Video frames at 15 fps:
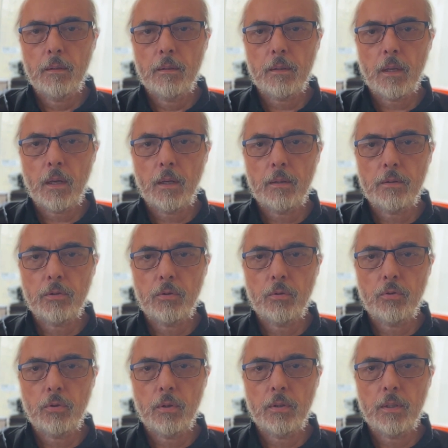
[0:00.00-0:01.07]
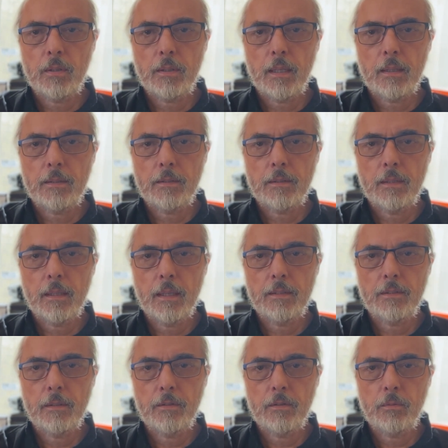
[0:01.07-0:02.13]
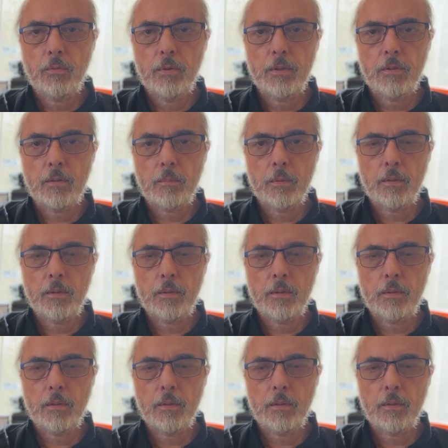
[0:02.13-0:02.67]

The Heart Sutra condensed the essence of wisdom